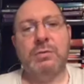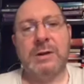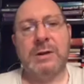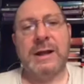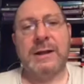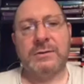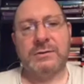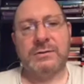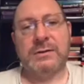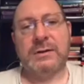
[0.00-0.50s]

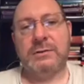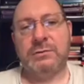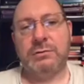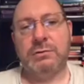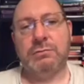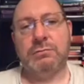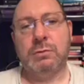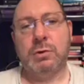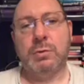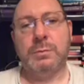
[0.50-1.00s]

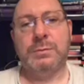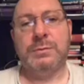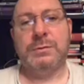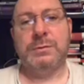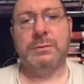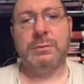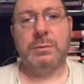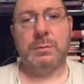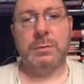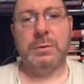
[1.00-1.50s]
relaxation
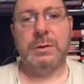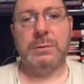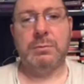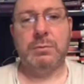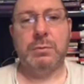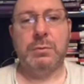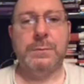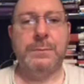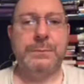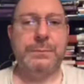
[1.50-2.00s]
groups with
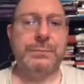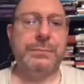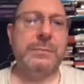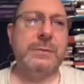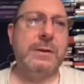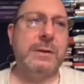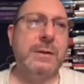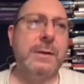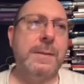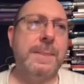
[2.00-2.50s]
people,
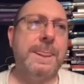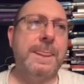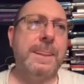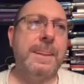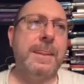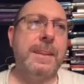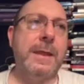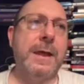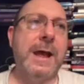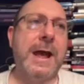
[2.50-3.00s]

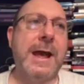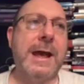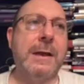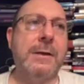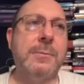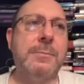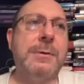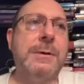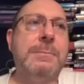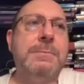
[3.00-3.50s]
and
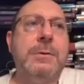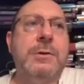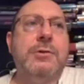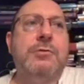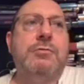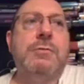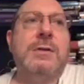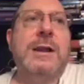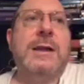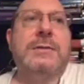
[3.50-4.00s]
the people in
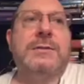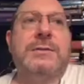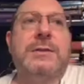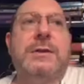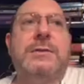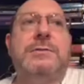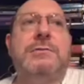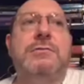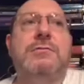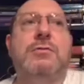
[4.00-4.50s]
the
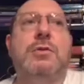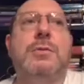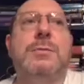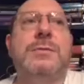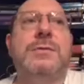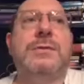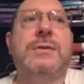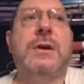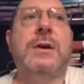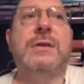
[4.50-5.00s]
relaxation groups
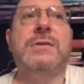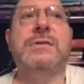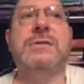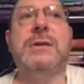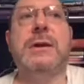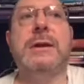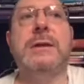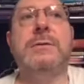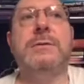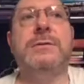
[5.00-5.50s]
started
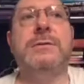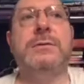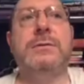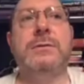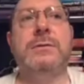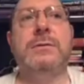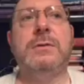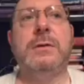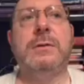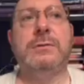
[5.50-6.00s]
saying it's
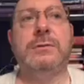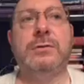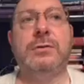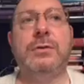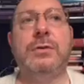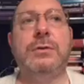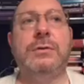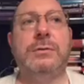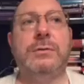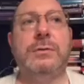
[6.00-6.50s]
it's
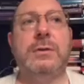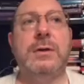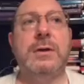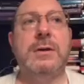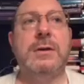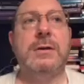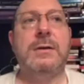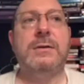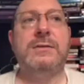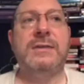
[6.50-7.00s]
good
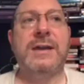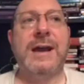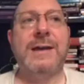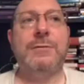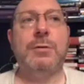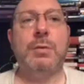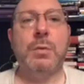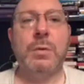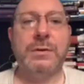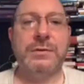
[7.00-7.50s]
to have
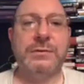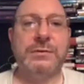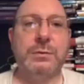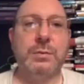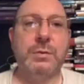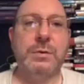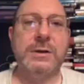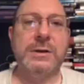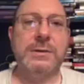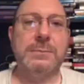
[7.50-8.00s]
it once a
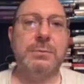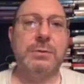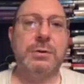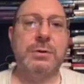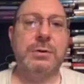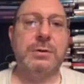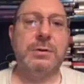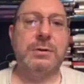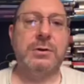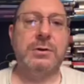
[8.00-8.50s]
week, but
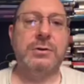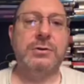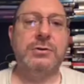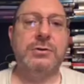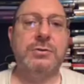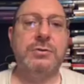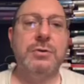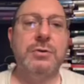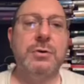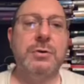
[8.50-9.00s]
can
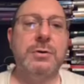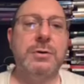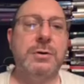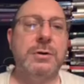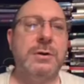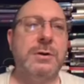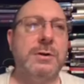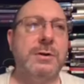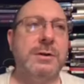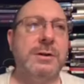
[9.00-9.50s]
you not
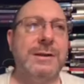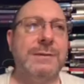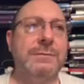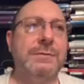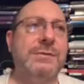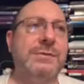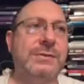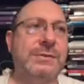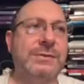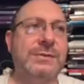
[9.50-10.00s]
give
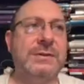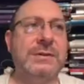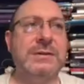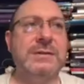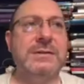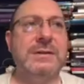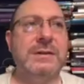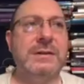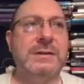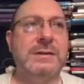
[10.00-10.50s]
us a C
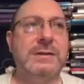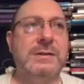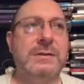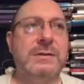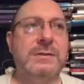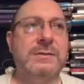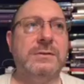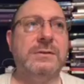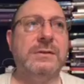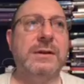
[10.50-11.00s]
D
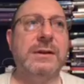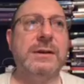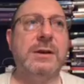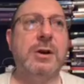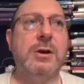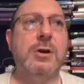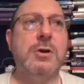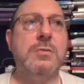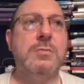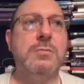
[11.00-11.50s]
to take
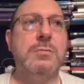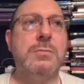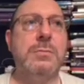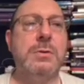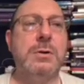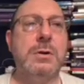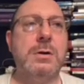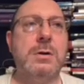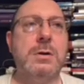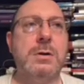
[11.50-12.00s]
home
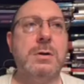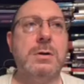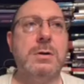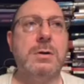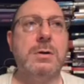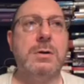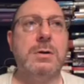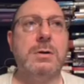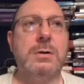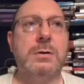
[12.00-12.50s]

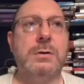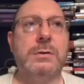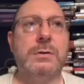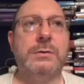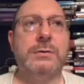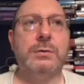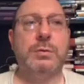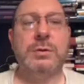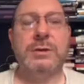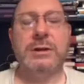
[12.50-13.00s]

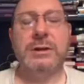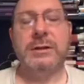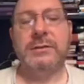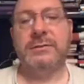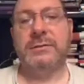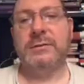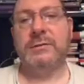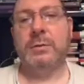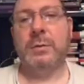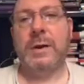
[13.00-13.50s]
so we can
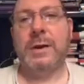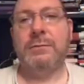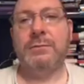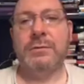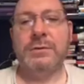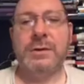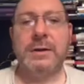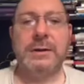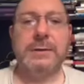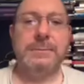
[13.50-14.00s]
listen to it every
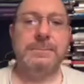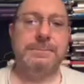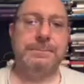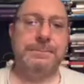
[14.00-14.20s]
day?